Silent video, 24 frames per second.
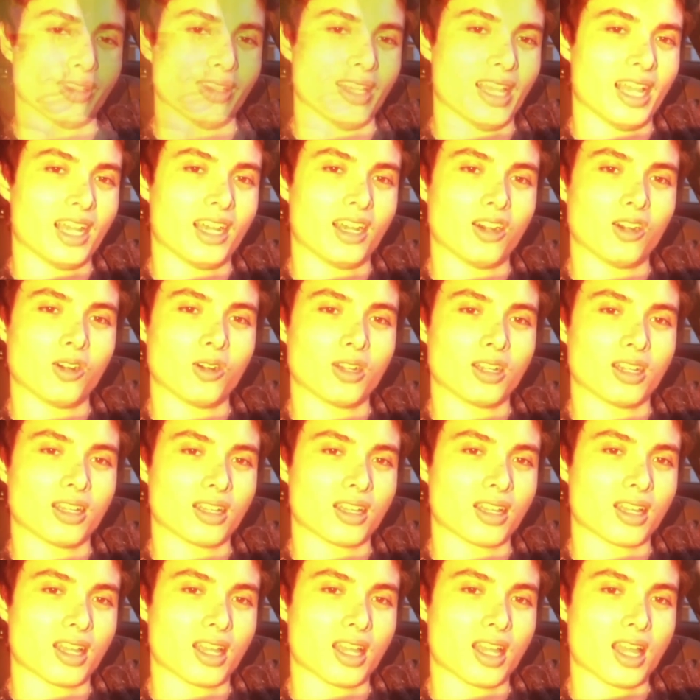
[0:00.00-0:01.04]
Well, now,
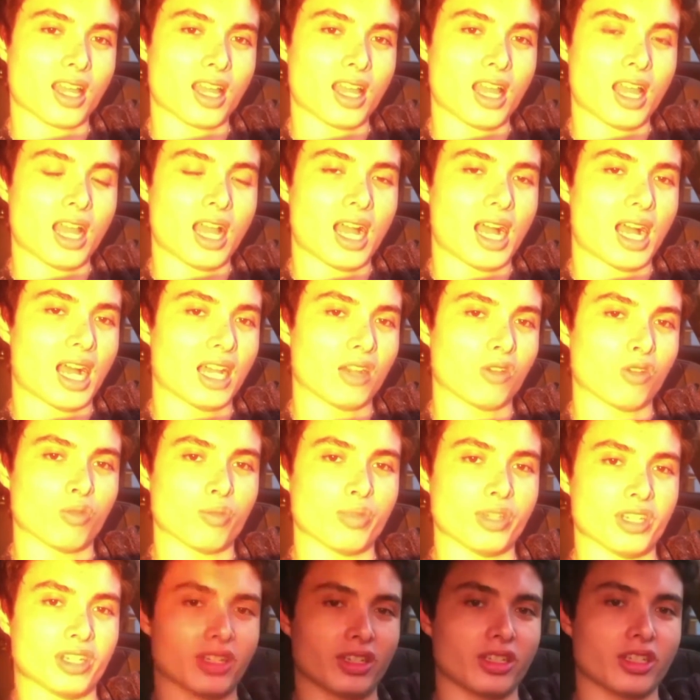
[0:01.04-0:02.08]
I
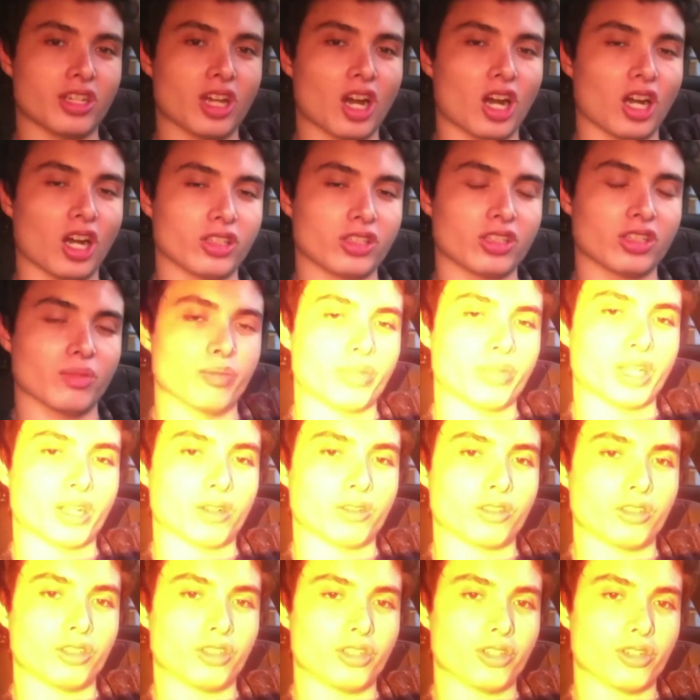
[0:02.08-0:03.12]
will be a god
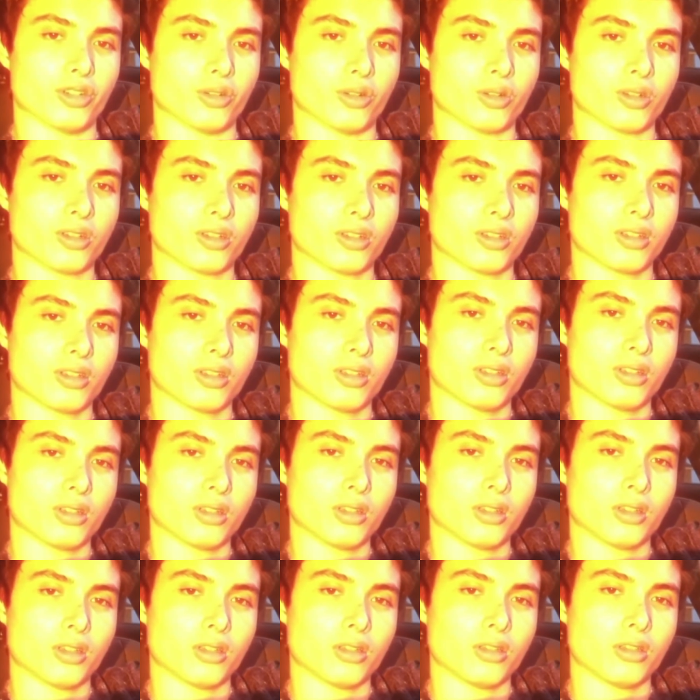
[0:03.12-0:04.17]
compared to you.
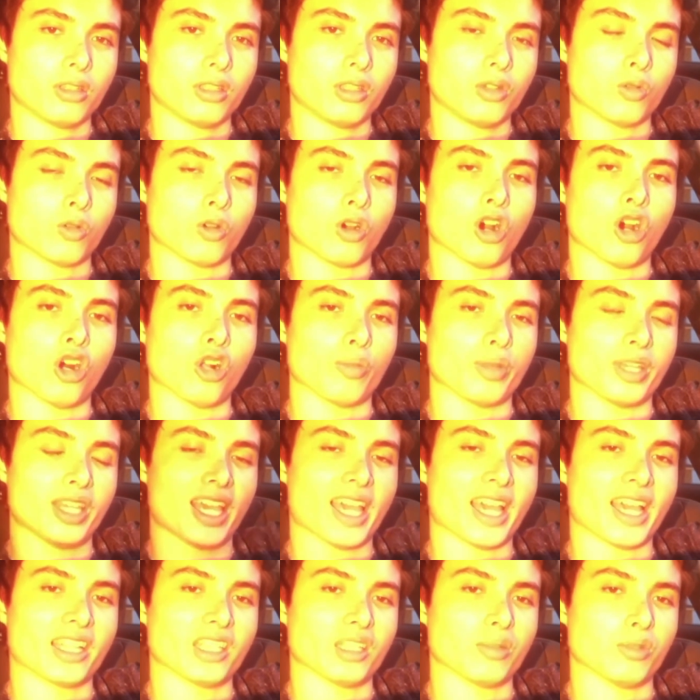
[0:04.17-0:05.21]
You will all
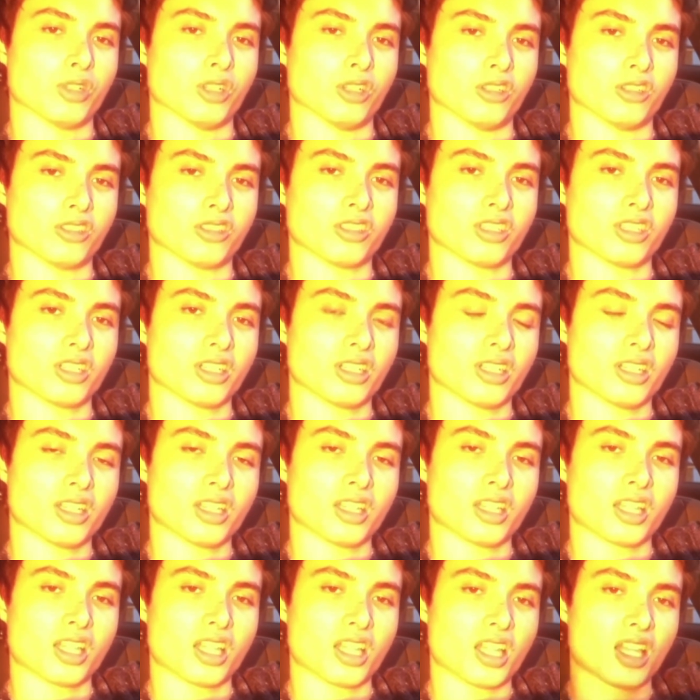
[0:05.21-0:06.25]
be animals.
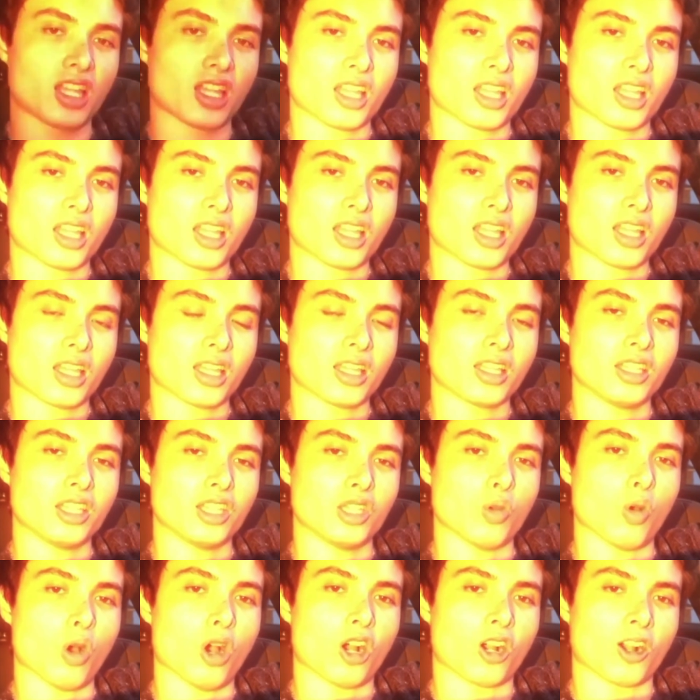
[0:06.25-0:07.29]

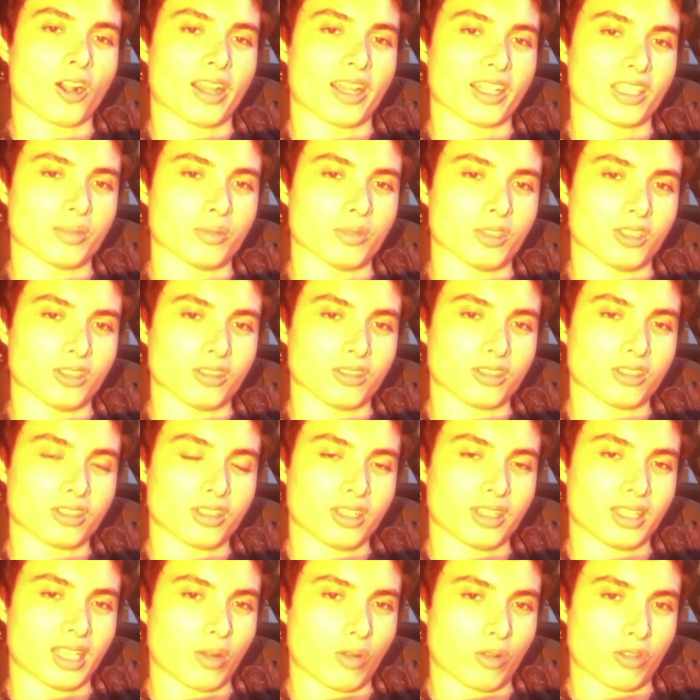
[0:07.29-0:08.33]
You are
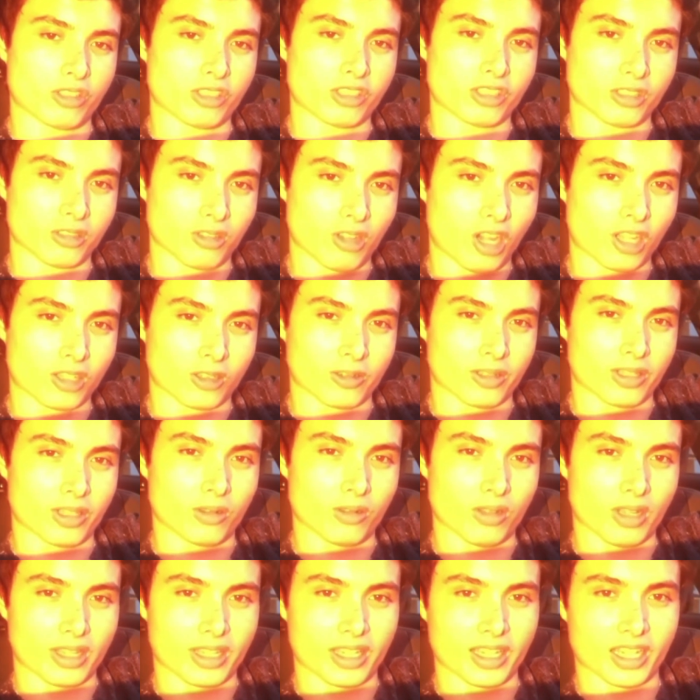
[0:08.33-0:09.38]
animals, and I will slaughter
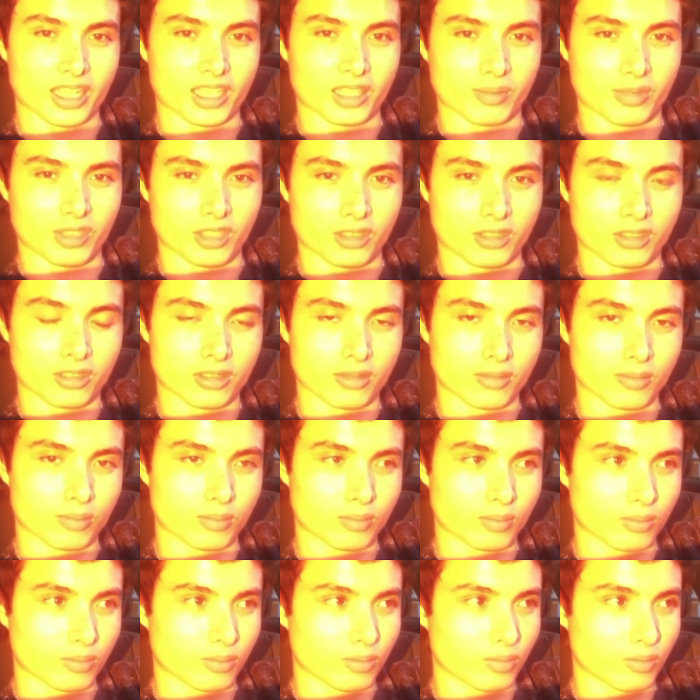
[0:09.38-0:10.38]
you like animals.